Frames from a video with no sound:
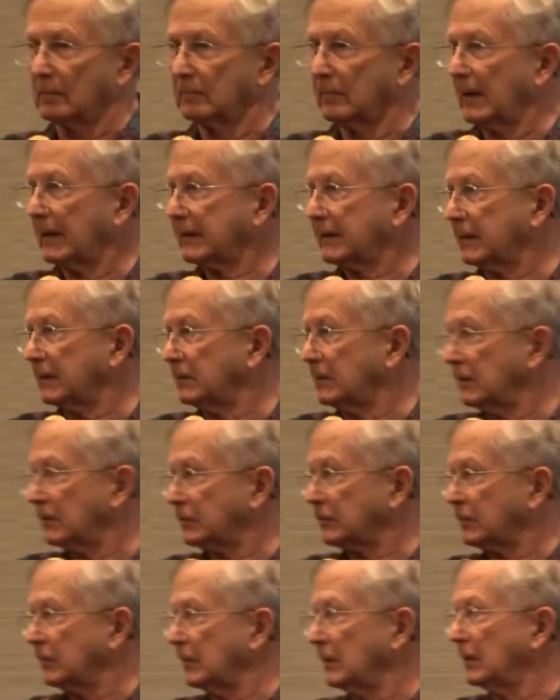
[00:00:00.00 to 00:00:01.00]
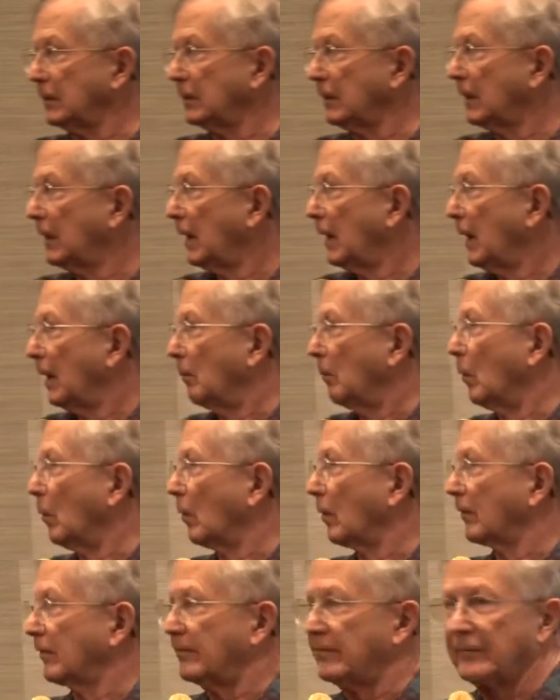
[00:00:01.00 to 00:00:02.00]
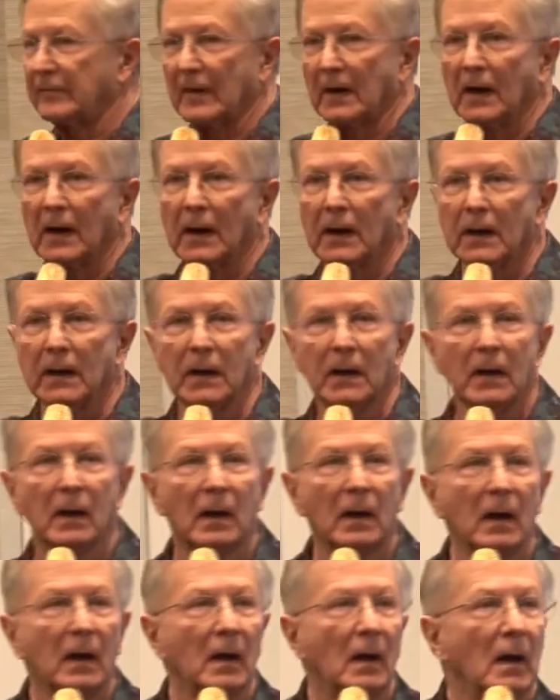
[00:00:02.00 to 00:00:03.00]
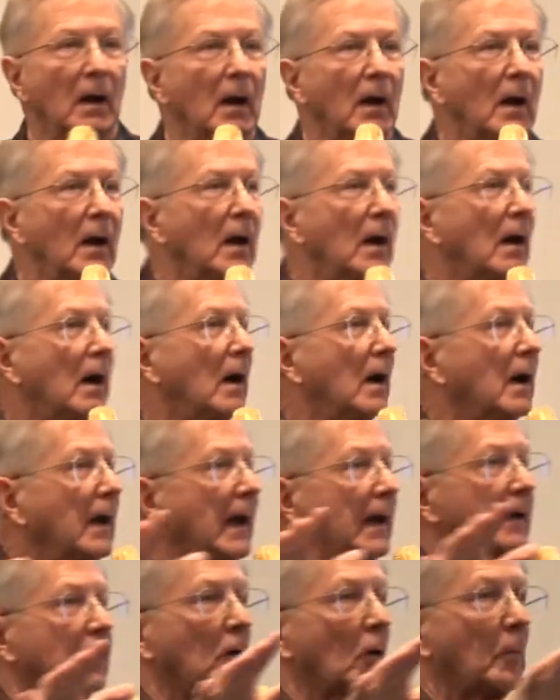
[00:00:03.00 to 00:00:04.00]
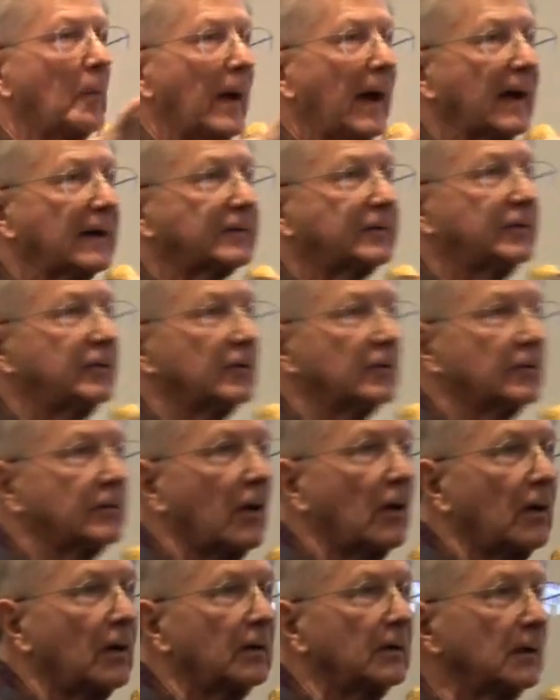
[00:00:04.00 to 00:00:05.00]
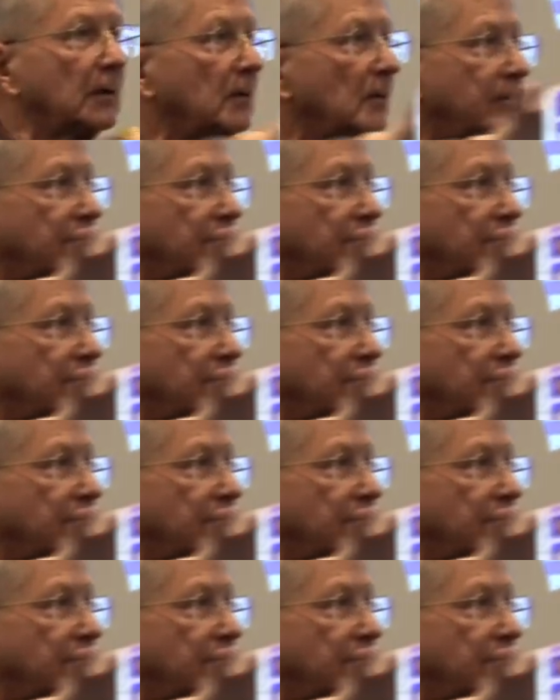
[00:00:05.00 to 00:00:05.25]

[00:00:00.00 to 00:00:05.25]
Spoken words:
recognition, more fun, and go back to your darn little